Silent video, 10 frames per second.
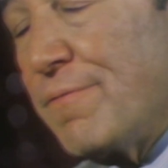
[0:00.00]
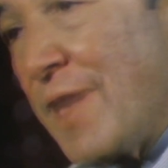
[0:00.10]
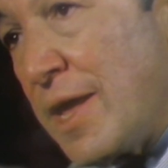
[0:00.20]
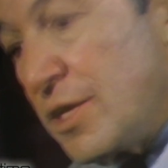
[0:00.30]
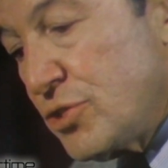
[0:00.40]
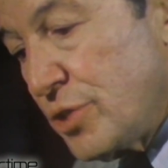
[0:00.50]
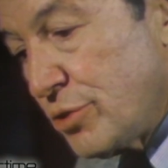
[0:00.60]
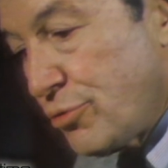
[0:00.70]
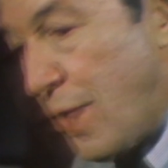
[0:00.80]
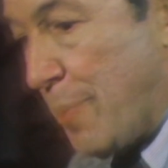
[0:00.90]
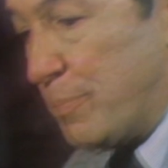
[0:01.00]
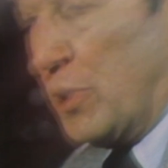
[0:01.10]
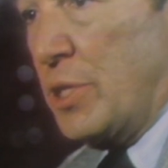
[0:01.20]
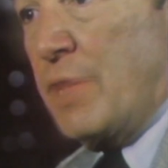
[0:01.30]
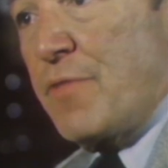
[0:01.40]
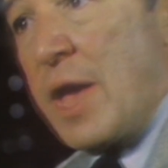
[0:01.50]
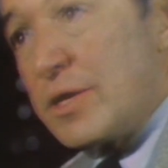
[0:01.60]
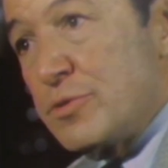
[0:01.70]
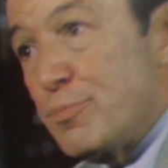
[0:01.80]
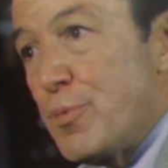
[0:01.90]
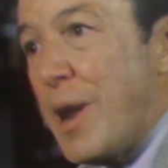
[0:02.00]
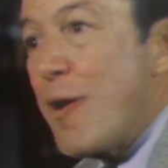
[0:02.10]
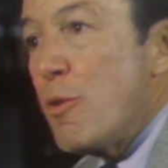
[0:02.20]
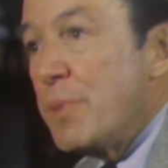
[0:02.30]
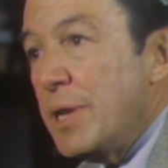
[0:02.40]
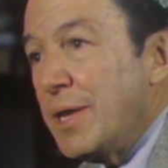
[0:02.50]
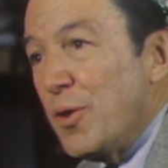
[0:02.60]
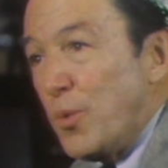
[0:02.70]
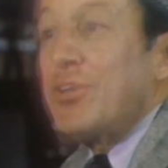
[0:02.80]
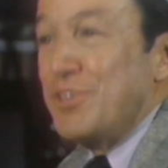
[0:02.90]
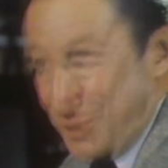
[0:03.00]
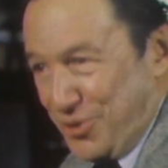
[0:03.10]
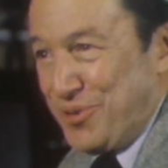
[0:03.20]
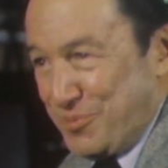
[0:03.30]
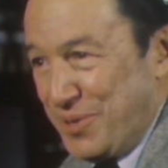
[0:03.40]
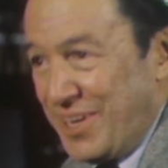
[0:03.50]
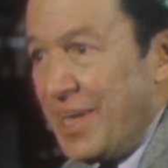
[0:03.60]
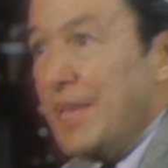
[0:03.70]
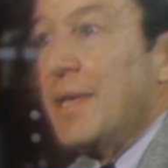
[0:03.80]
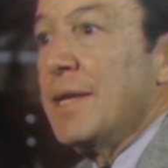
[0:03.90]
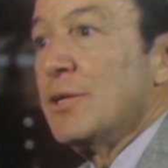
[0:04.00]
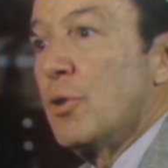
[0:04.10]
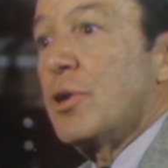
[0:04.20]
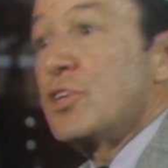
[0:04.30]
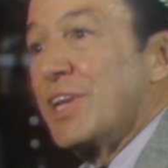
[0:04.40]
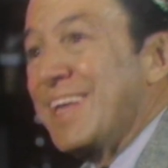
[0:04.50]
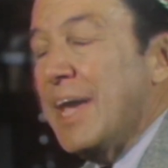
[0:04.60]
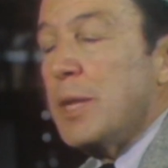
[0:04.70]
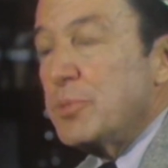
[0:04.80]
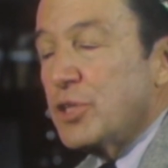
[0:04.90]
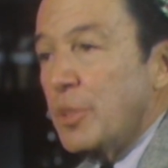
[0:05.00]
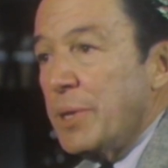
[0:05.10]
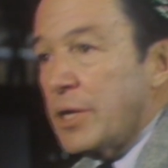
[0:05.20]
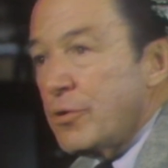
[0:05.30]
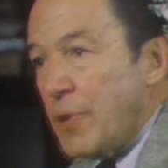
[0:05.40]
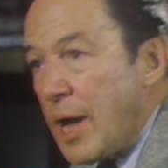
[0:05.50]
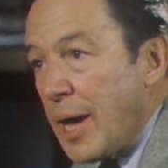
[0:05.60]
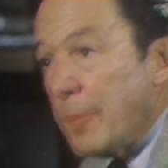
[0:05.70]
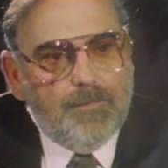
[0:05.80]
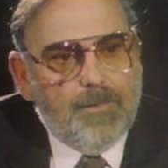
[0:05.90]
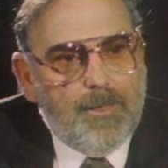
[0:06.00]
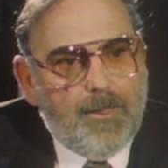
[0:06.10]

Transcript: If that isn't entrapment, if that isn't browbeating a witness, so to speak, in order to get him to commit a crime